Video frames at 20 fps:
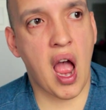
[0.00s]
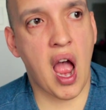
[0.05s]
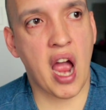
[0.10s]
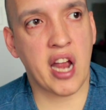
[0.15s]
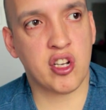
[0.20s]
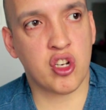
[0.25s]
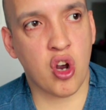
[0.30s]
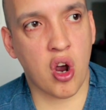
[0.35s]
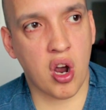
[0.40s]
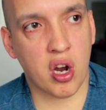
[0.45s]

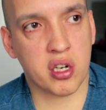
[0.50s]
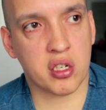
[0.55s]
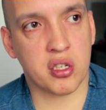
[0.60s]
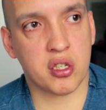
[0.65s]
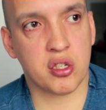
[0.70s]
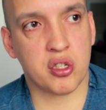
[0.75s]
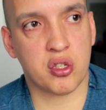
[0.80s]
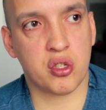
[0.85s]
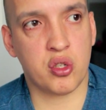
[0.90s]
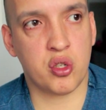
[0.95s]
I
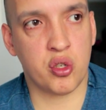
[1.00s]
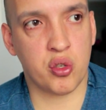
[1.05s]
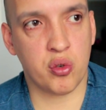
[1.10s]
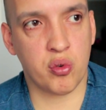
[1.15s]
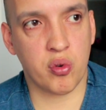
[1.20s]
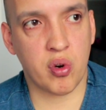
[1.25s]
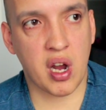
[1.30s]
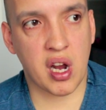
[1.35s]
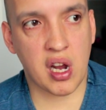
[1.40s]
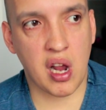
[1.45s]
talked
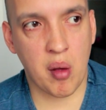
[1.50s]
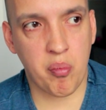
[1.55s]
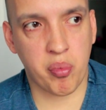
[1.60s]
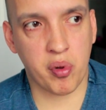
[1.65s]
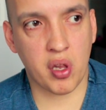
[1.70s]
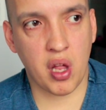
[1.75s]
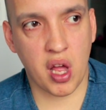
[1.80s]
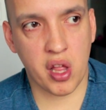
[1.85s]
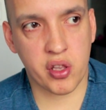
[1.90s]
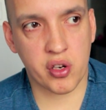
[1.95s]
to a
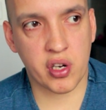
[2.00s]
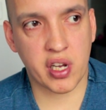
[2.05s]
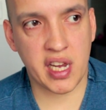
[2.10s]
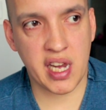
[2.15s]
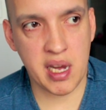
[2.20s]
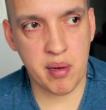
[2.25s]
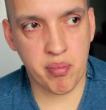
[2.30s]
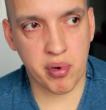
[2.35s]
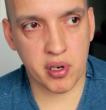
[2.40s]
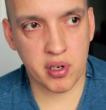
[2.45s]
couple other
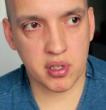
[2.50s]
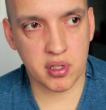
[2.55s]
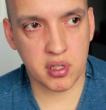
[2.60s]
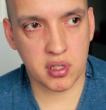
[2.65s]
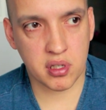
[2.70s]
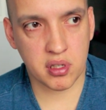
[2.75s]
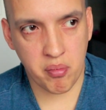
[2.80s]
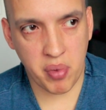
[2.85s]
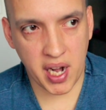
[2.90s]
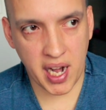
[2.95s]

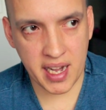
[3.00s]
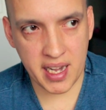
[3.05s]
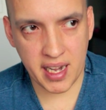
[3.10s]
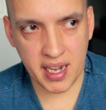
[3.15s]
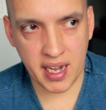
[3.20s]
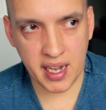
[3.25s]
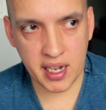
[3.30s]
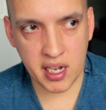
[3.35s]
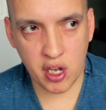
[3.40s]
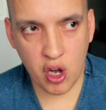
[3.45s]
keepers, but I
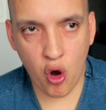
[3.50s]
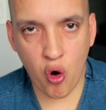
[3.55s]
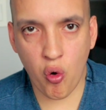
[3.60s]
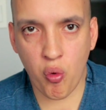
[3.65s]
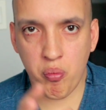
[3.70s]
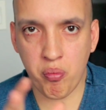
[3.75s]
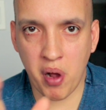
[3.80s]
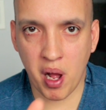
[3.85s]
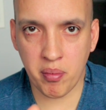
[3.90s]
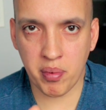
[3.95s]
didn't
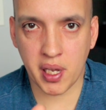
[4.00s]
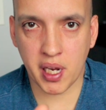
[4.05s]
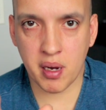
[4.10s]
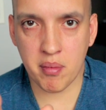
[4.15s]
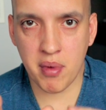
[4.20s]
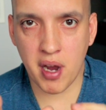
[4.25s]
go public